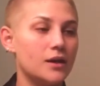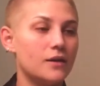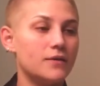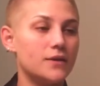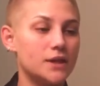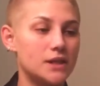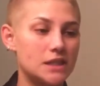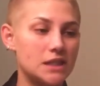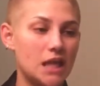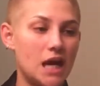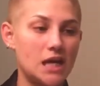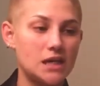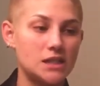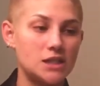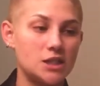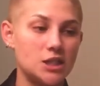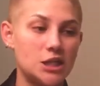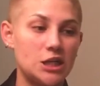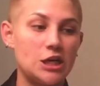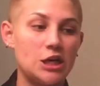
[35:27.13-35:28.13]
this
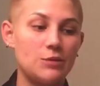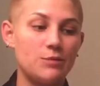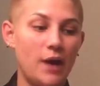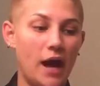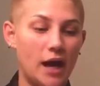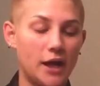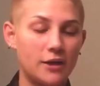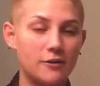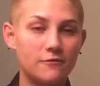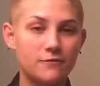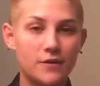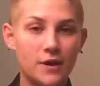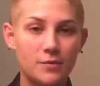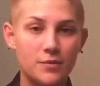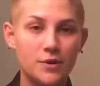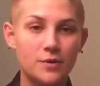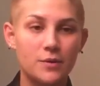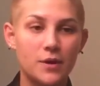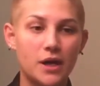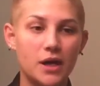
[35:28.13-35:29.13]
last year, back in
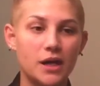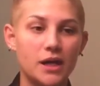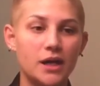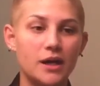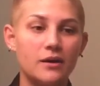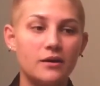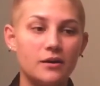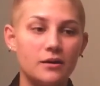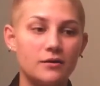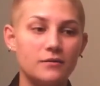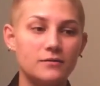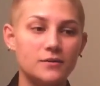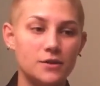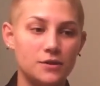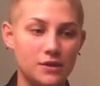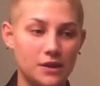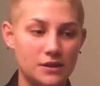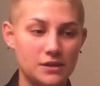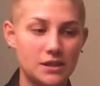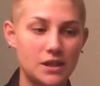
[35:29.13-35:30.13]
February of
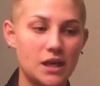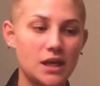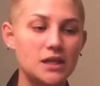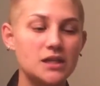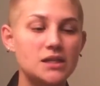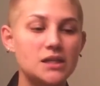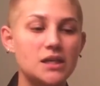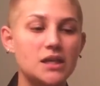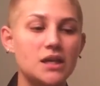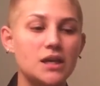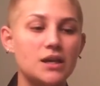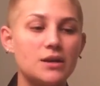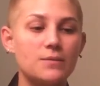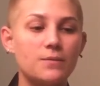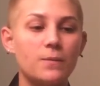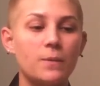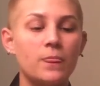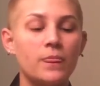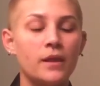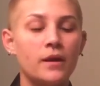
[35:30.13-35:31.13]
2019.
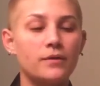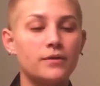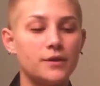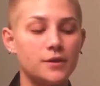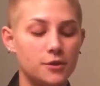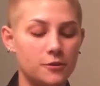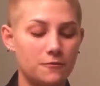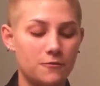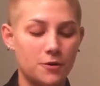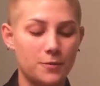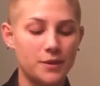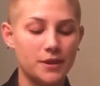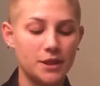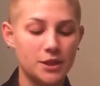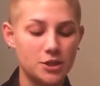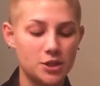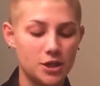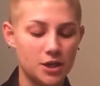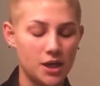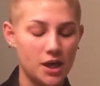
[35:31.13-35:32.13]
The new
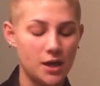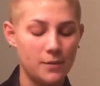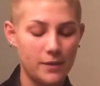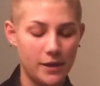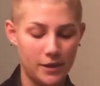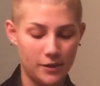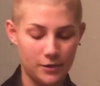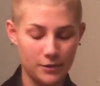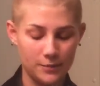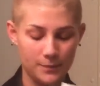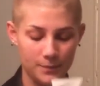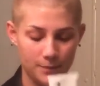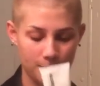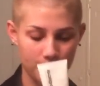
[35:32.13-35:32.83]
formulation came out.